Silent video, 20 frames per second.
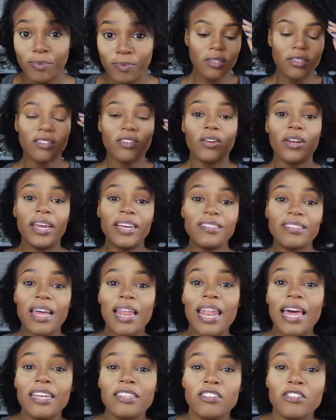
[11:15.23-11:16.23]
So next I
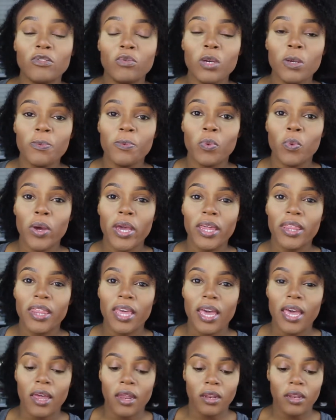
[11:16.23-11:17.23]
like to sweep away
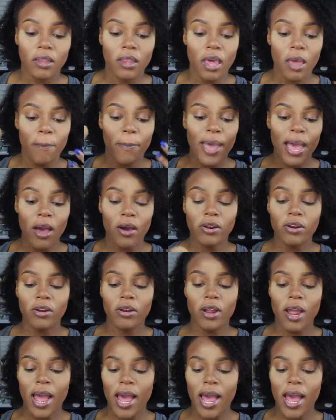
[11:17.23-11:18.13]
that powder.